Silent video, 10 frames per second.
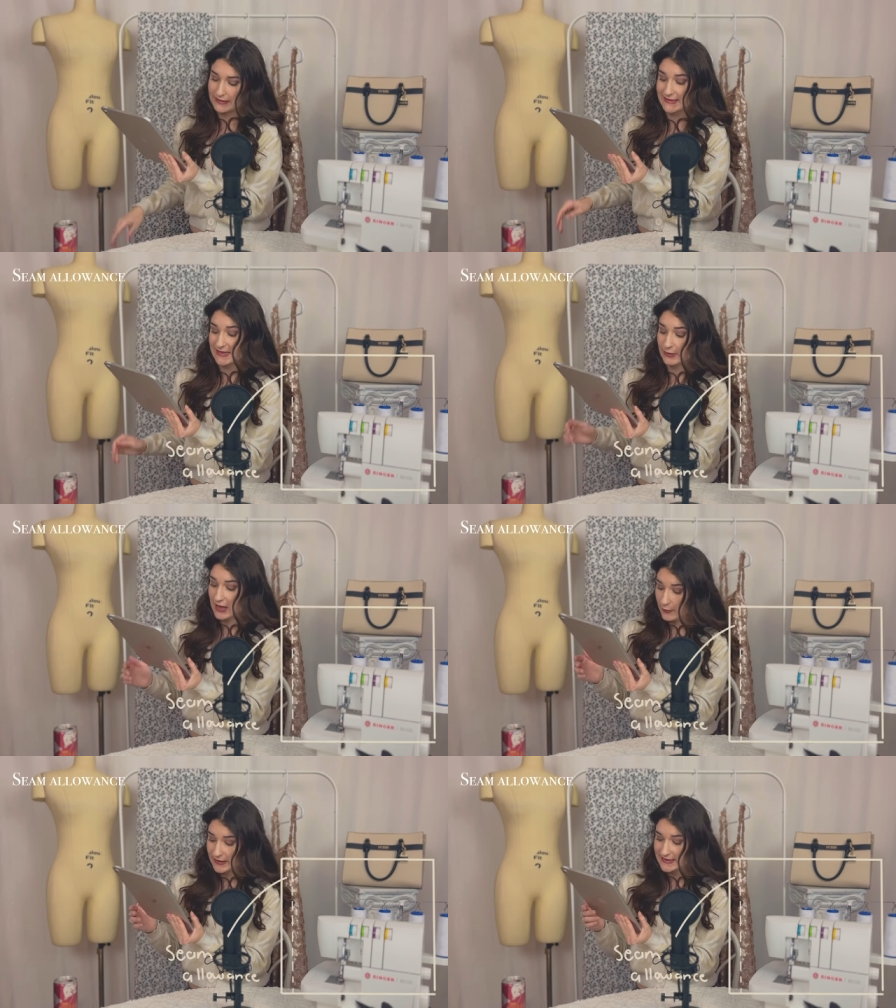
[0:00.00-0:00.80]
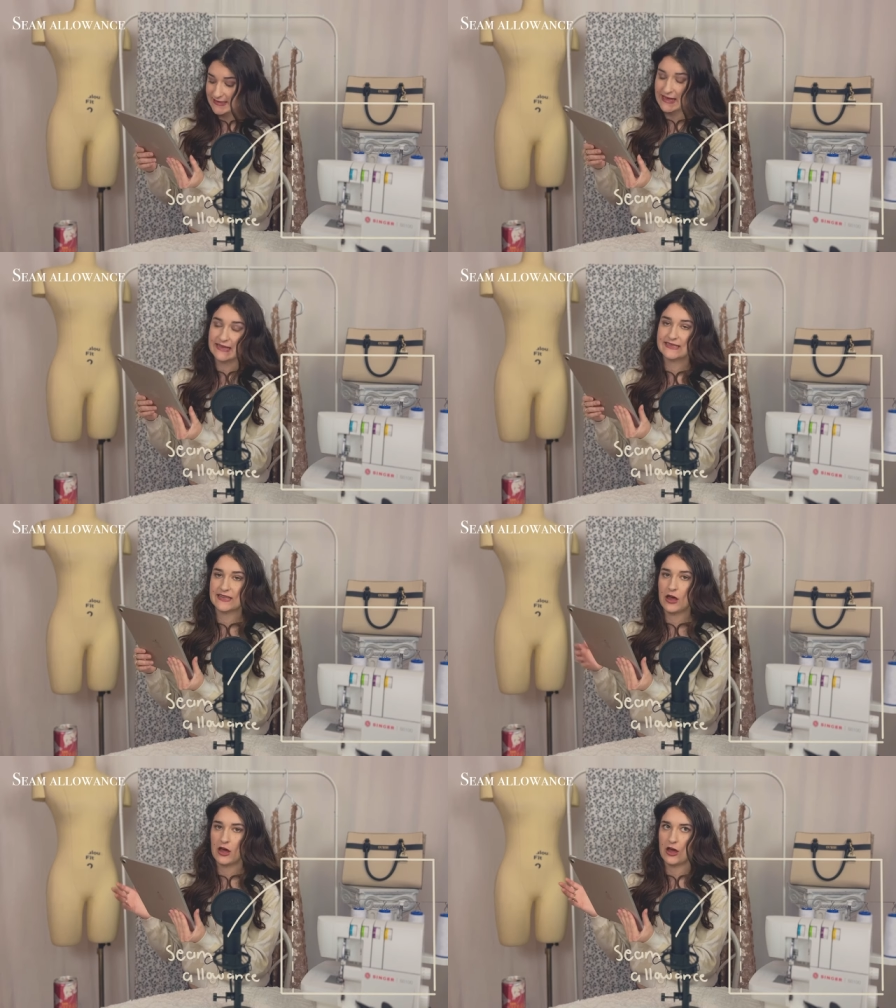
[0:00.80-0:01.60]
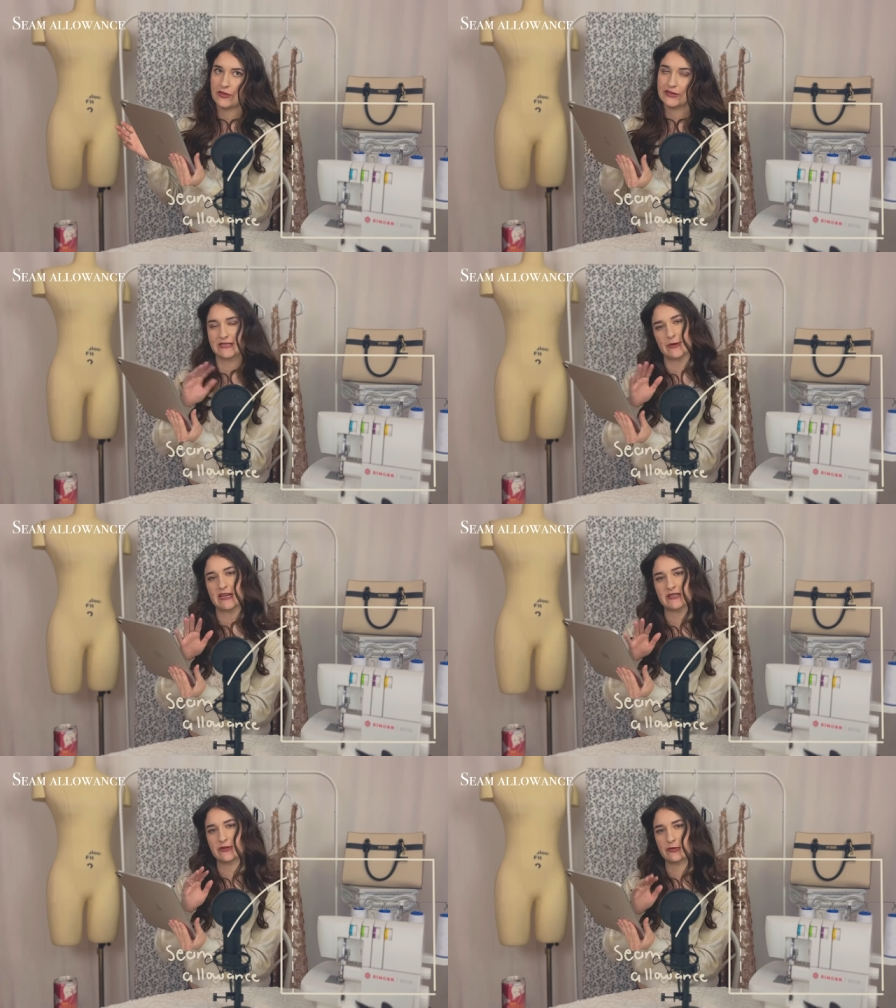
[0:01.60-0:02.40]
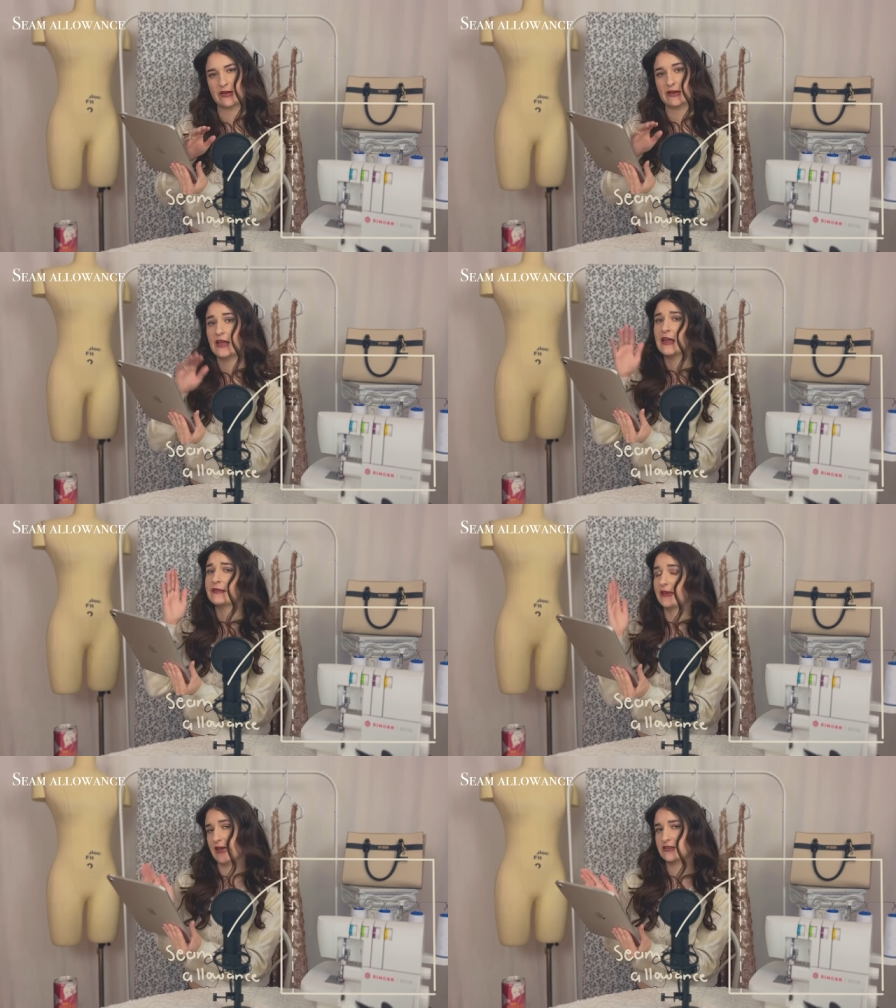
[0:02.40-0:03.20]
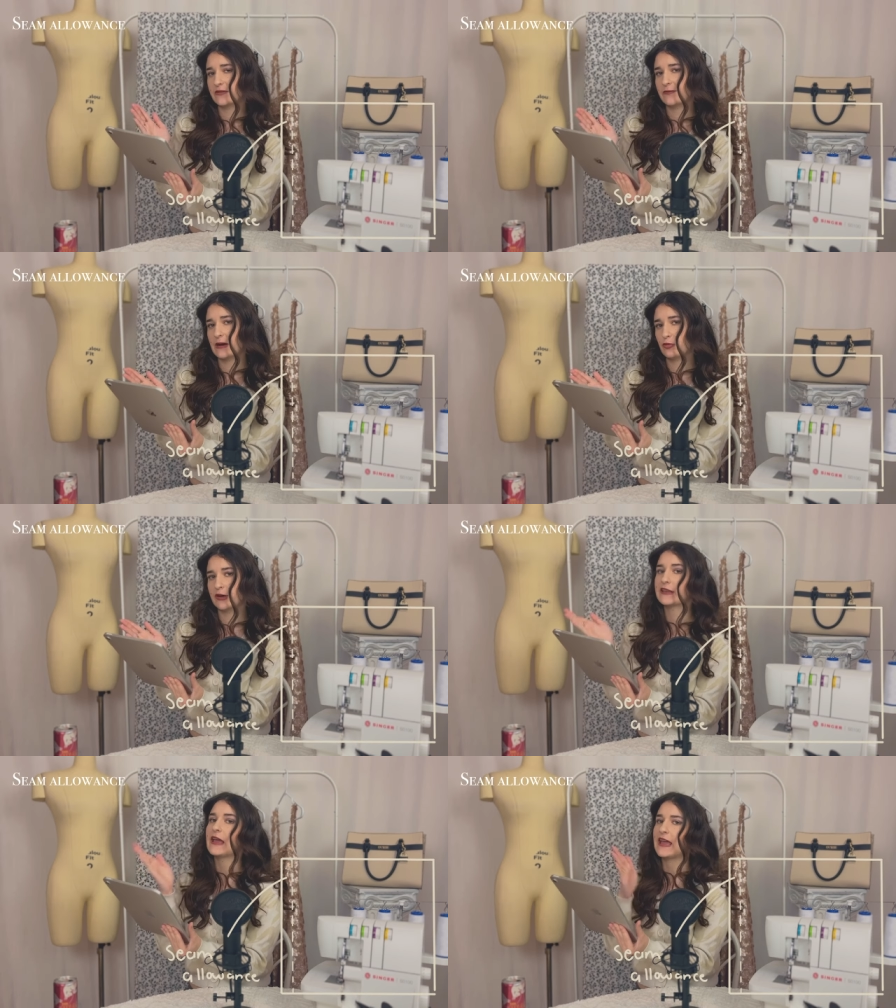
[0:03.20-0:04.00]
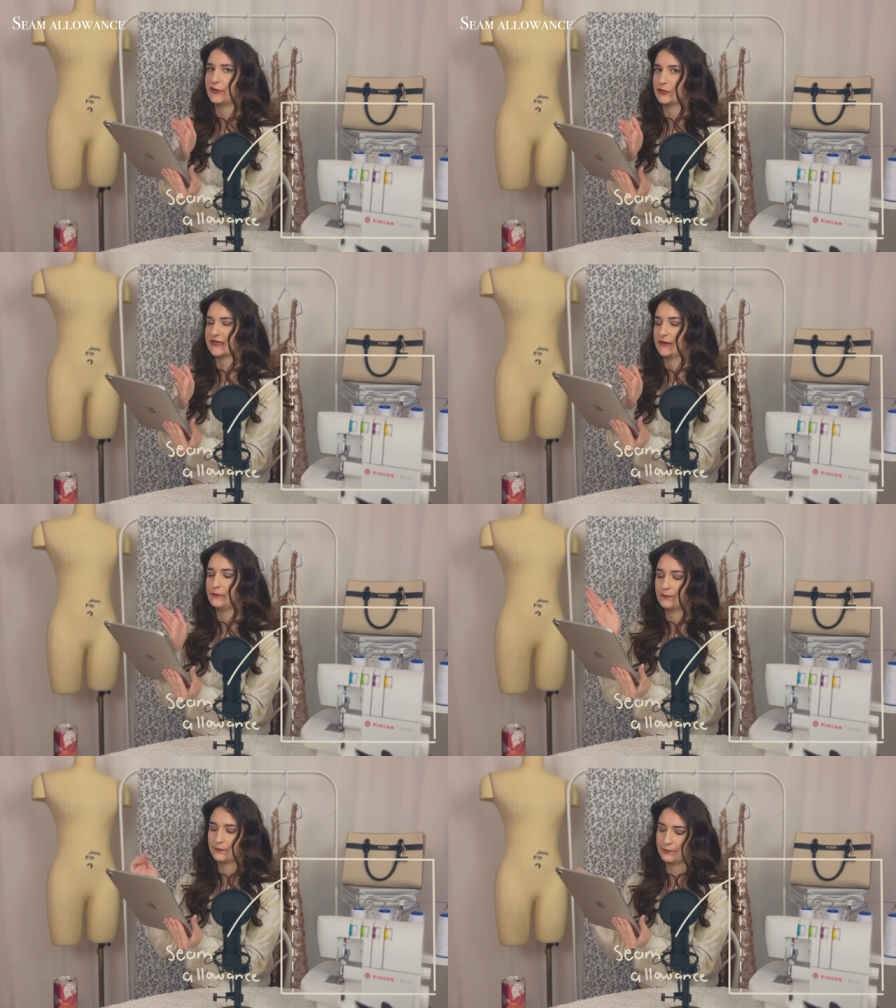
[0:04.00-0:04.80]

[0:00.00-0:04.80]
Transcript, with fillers: Seam allowance, that's the space between the edge of the fabric and your seam.